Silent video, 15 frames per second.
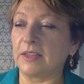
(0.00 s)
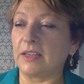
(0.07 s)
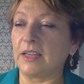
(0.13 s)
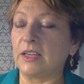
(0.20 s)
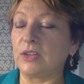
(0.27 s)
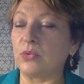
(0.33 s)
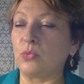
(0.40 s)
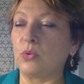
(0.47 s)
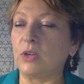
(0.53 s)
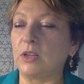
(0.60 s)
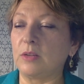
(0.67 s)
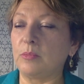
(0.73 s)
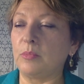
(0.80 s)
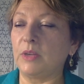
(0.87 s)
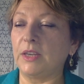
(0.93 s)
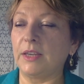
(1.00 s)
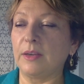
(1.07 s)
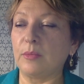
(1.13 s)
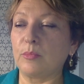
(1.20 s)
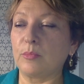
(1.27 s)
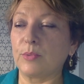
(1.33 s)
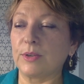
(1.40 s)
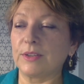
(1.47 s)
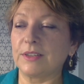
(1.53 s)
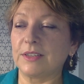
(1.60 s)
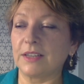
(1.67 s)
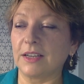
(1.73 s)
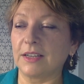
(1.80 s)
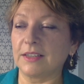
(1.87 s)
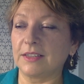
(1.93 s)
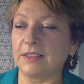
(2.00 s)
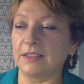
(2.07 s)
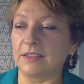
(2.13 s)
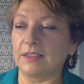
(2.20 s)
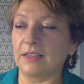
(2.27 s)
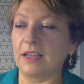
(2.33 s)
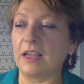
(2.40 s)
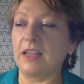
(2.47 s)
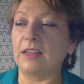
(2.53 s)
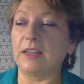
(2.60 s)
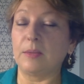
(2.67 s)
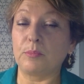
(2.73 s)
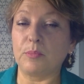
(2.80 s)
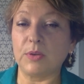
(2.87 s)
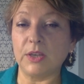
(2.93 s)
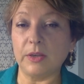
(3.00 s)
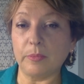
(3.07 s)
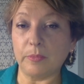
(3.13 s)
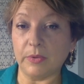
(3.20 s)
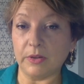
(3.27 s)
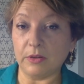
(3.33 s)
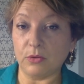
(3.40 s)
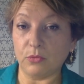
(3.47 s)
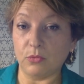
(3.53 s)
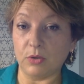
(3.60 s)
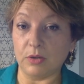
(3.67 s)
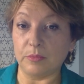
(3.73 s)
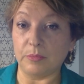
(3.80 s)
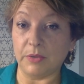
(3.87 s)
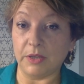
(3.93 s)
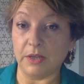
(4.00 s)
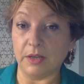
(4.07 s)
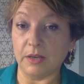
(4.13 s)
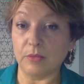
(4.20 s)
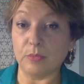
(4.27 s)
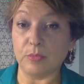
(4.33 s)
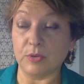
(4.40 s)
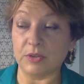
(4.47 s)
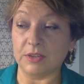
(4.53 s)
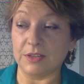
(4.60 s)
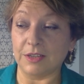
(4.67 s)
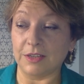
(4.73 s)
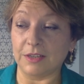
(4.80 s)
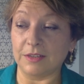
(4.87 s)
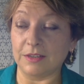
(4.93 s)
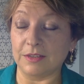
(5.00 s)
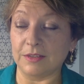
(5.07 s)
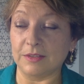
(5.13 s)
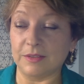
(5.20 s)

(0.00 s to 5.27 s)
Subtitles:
It will be protected. The people will be protected.